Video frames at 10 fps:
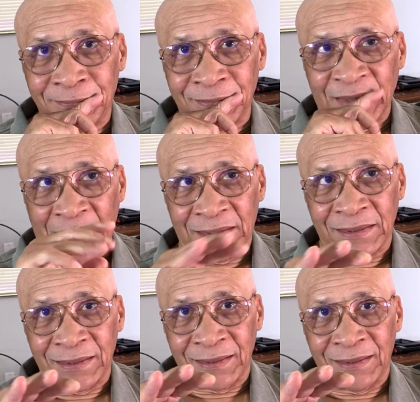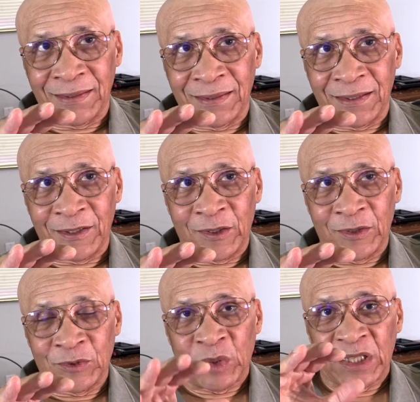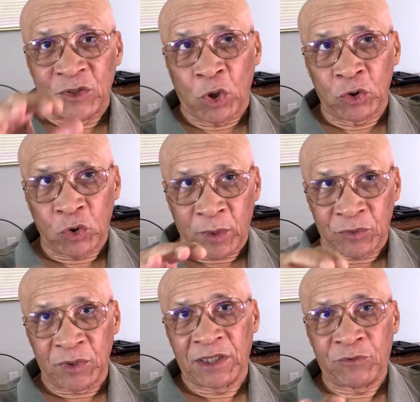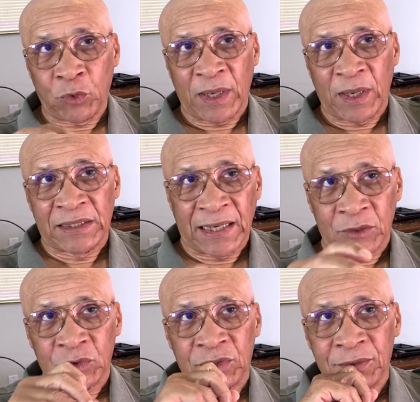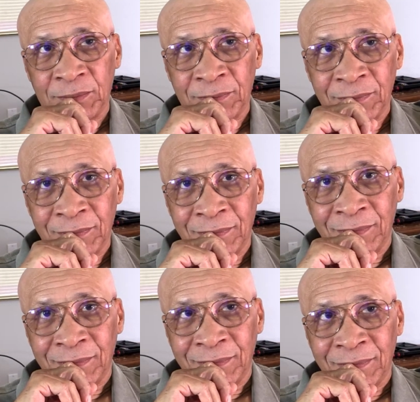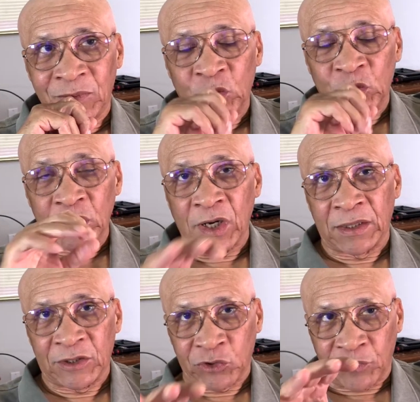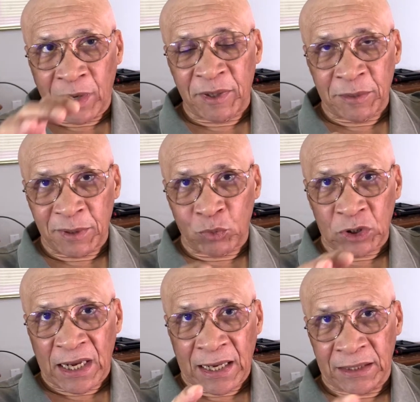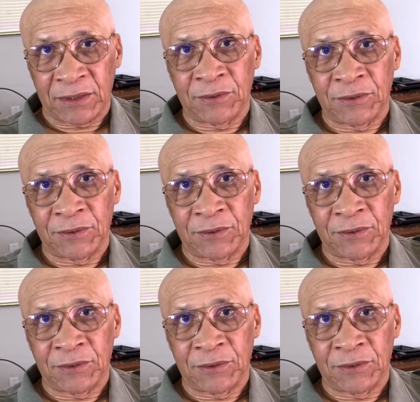that they're not going to leave the White House, regardless of how many people die.